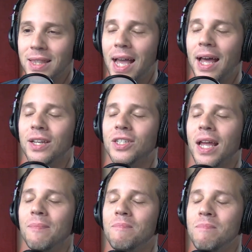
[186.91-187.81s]
That is
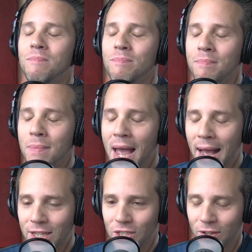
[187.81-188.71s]
a
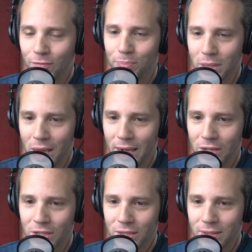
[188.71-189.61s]
massive
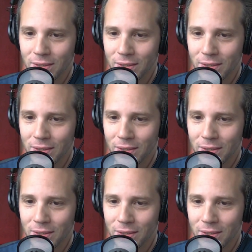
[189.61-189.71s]
plunge.